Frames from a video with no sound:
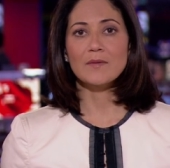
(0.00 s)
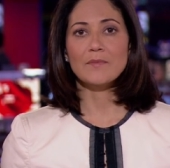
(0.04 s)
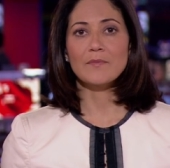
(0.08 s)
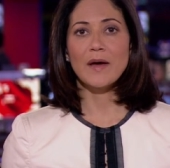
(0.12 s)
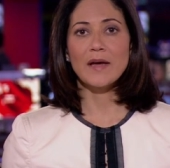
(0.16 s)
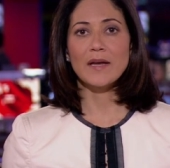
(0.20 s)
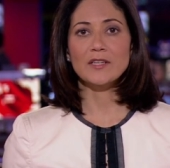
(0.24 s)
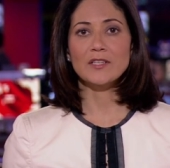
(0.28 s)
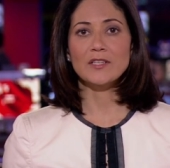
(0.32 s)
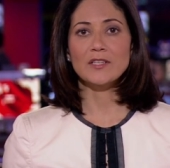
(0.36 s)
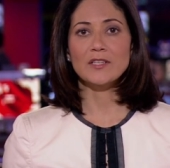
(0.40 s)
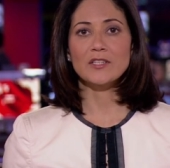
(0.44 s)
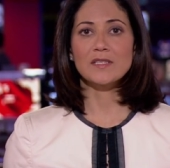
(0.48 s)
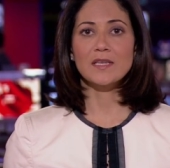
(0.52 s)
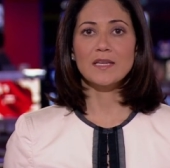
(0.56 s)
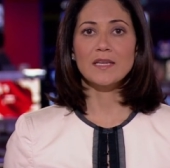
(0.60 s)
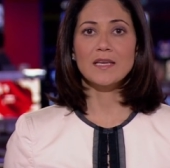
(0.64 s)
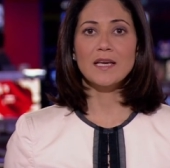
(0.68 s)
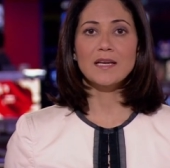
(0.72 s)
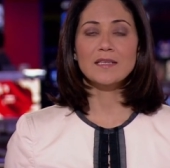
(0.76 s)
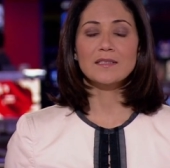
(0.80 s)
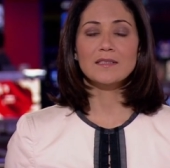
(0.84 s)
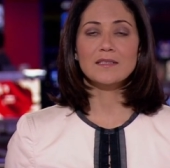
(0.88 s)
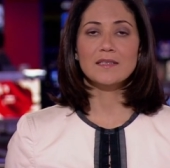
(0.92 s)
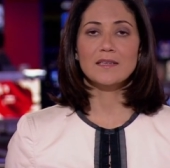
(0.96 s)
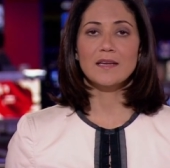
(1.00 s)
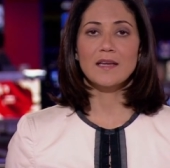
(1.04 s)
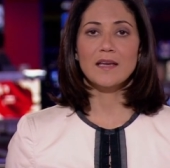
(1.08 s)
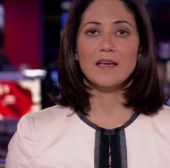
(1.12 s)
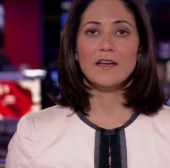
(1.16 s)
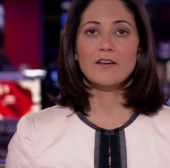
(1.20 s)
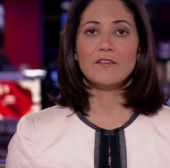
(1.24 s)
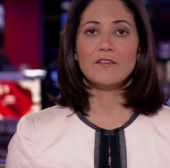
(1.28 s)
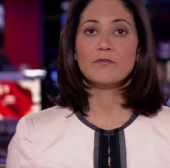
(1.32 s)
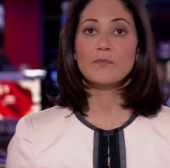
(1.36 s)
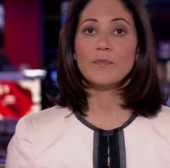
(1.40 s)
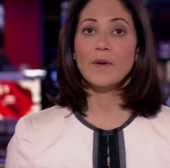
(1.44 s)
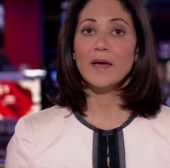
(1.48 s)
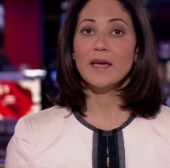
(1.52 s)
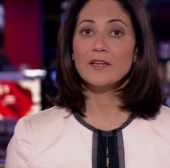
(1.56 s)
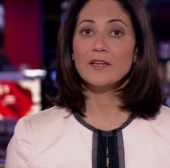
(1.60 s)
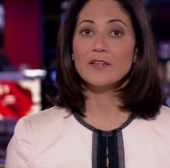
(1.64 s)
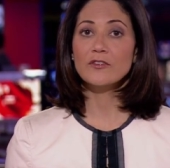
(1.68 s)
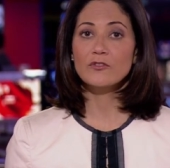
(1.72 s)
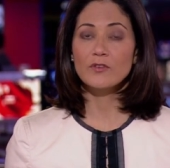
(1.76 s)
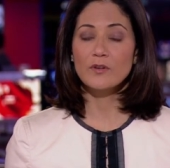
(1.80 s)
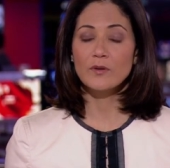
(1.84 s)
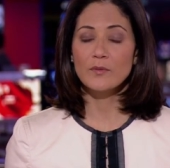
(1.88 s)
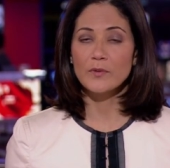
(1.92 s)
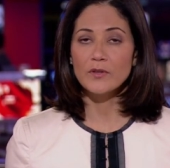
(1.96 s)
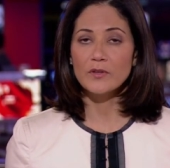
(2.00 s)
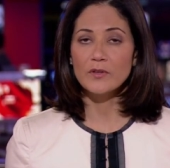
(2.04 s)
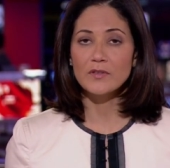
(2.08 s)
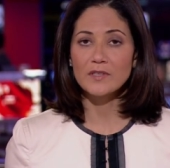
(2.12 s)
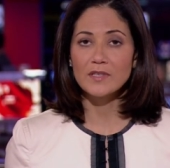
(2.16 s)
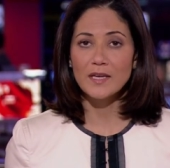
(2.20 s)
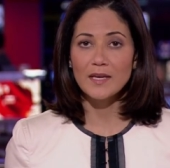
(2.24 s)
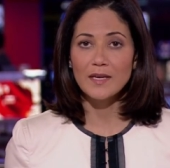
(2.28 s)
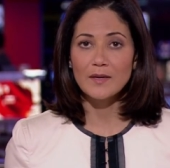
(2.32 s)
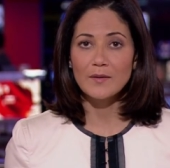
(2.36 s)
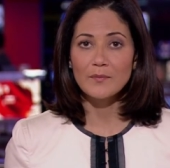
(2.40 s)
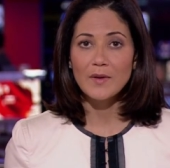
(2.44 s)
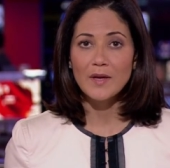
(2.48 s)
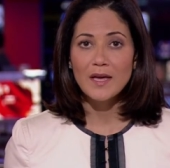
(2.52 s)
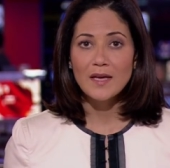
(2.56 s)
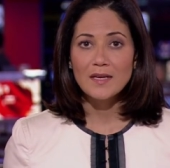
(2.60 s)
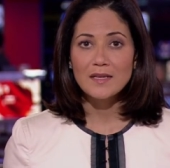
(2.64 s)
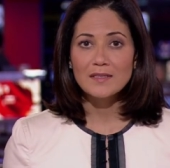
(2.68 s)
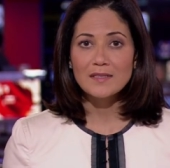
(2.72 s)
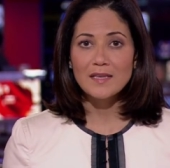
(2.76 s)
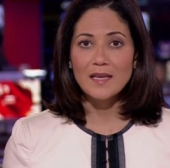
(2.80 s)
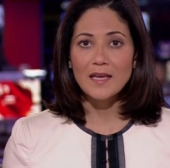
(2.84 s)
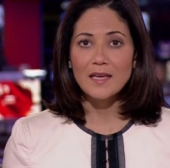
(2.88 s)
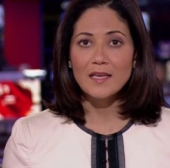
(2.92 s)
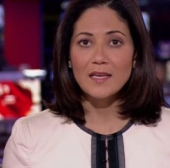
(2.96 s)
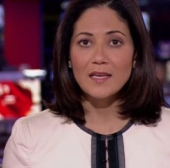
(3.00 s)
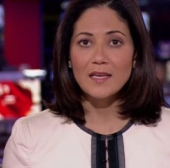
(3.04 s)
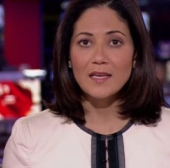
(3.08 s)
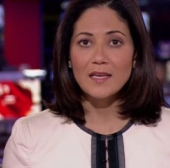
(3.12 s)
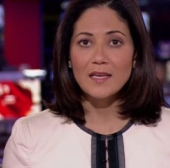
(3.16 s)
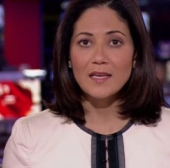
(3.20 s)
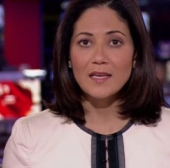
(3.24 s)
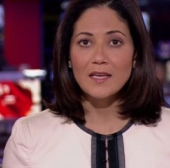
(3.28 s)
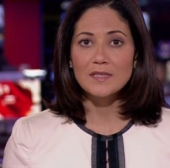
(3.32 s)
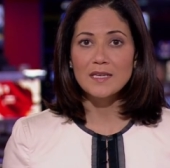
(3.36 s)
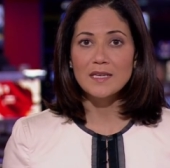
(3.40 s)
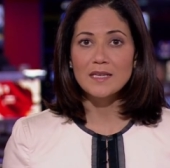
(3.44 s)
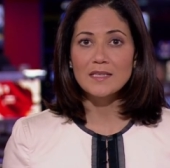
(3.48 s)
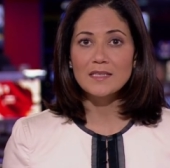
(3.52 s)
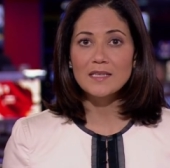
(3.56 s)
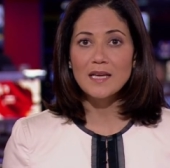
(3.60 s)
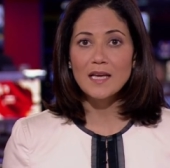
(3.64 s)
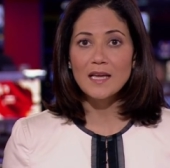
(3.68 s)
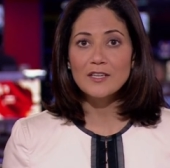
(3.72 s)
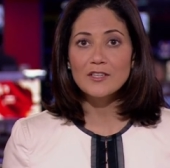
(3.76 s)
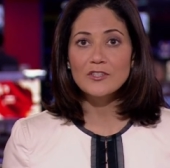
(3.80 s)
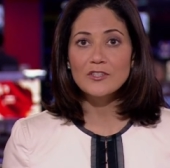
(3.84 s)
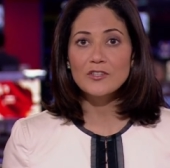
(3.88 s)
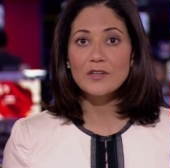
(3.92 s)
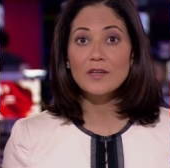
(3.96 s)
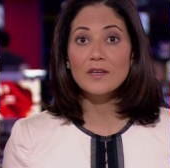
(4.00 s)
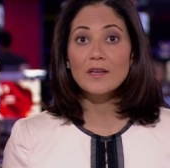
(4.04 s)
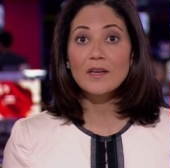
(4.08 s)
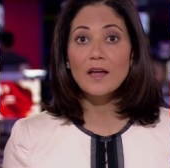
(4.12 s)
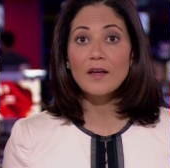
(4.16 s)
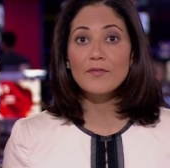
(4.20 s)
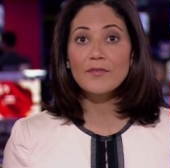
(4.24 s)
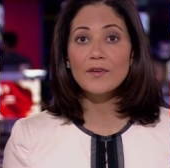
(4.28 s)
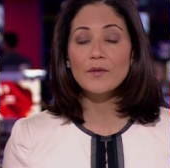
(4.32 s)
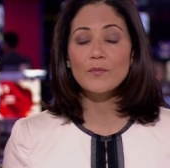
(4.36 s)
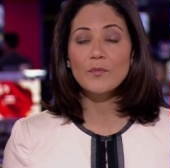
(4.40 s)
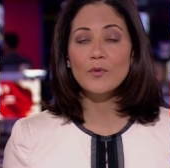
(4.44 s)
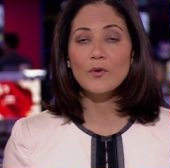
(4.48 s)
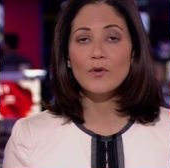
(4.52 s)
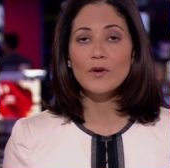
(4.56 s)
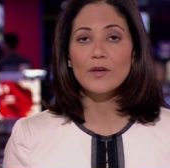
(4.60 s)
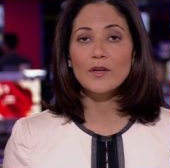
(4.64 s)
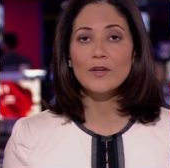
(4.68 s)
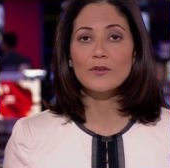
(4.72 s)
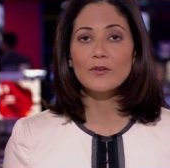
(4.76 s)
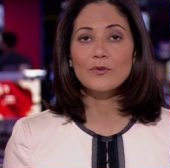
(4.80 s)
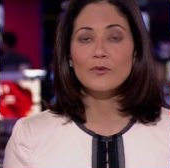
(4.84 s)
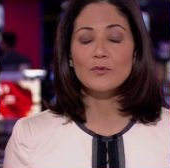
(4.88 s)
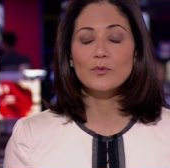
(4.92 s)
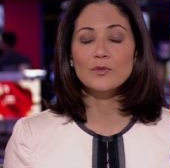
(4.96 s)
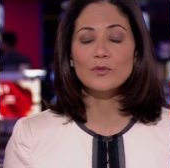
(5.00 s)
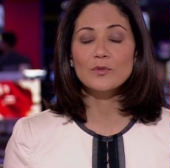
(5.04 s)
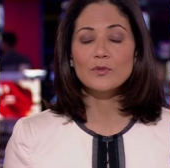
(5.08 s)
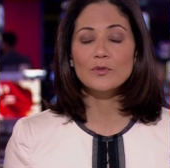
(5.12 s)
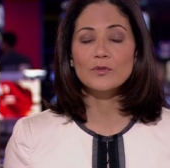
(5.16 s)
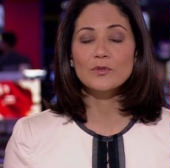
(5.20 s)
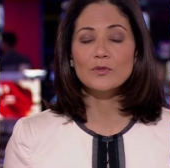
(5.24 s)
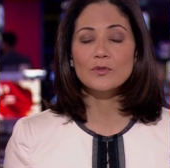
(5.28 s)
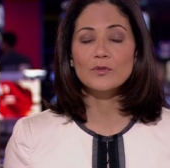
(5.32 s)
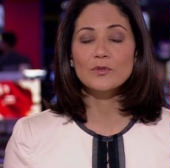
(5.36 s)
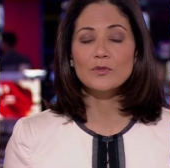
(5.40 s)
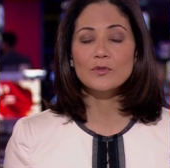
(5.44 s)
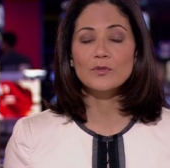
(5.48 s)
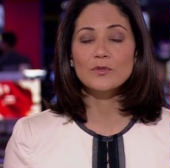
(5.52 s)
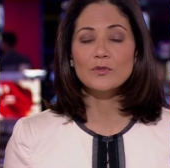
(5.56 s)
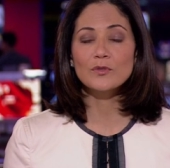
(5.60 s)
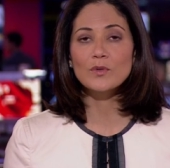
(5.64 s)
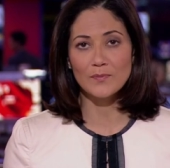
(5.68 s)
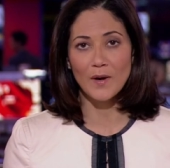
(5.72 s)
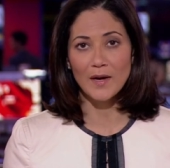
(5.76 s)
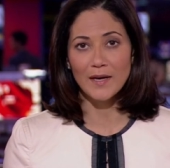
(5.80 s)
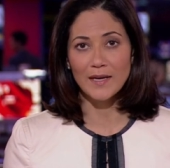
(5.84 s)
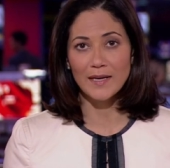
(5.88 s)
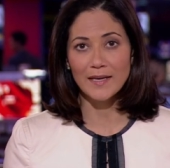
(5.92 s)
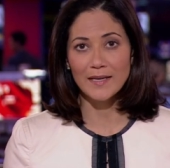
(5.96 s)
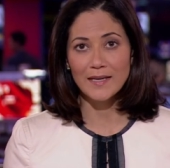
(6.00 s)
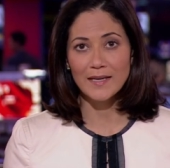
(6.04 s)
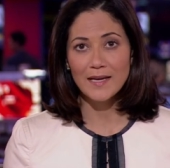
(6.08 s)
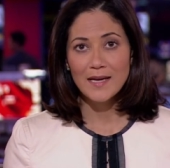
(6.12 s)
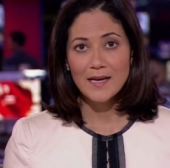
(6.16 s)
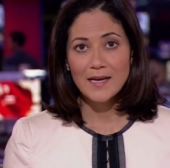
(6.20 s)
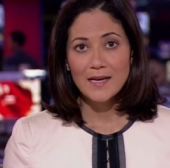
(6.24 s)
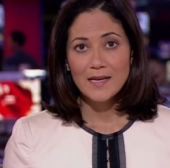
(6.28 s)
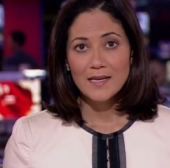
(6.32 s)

in Manchester yesterday have paid tribute to him, saying he was an intelligent, loving boy who was always smiling.